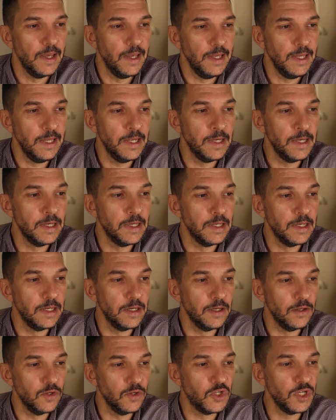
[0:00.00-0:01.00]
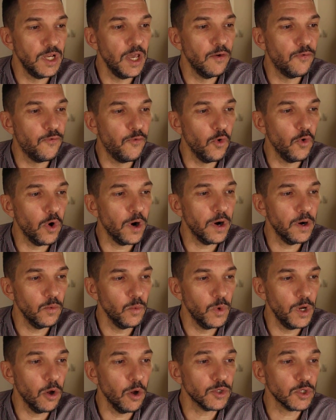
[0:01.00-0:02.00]
In uh, G A four,
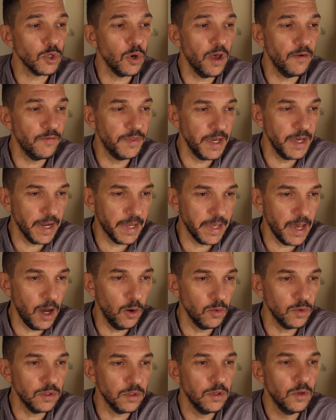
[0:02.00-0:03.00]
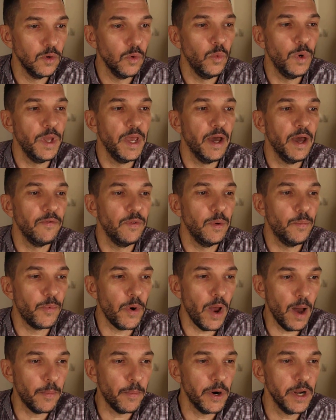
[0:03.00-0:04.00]
we also have the account, we have the
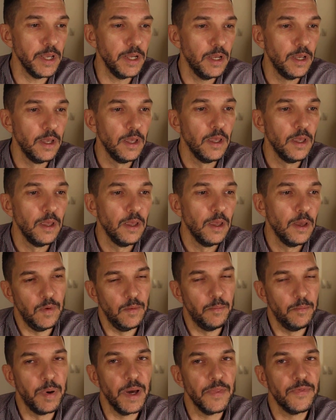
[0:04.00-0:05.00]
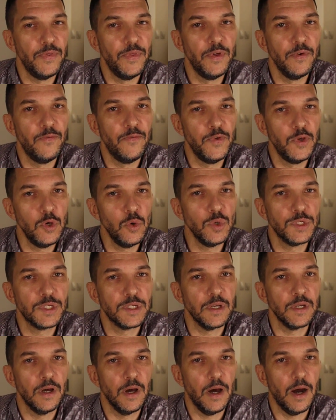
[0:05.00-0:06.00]
property, but the
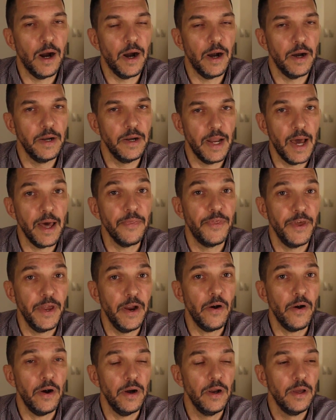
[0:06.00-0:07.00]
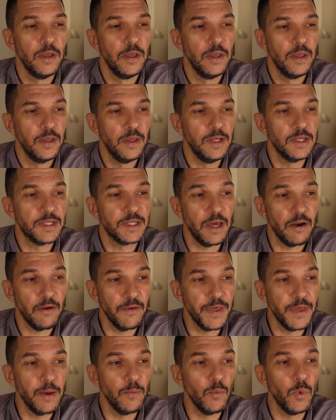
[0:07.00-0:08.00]
views are not there. Instead
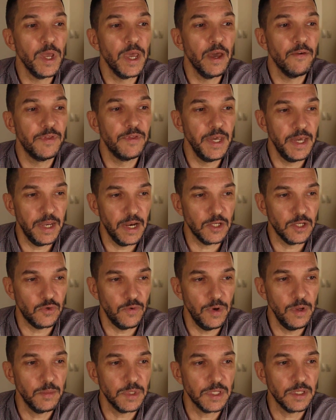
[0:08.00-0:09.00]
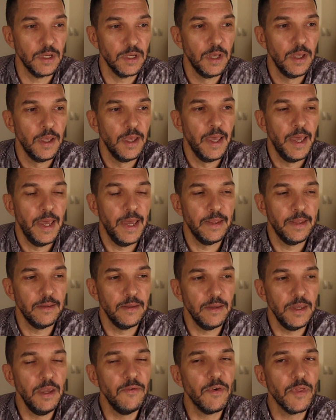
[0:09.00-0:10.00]
of them, we have data streams.
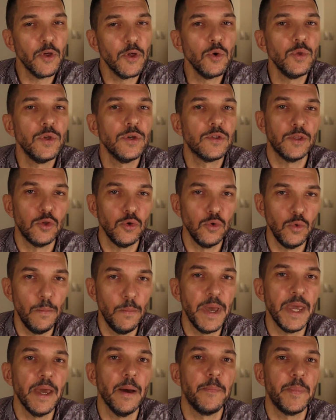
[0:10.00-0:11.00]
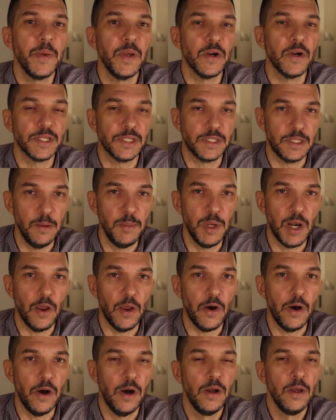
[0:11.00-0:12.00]
And even though the two may appear
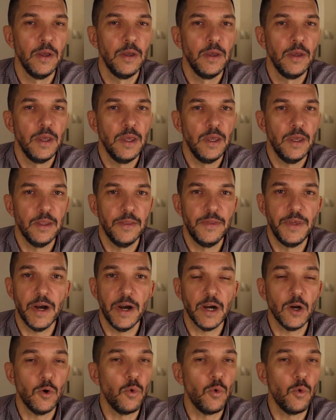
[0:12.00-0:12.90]
similar, they are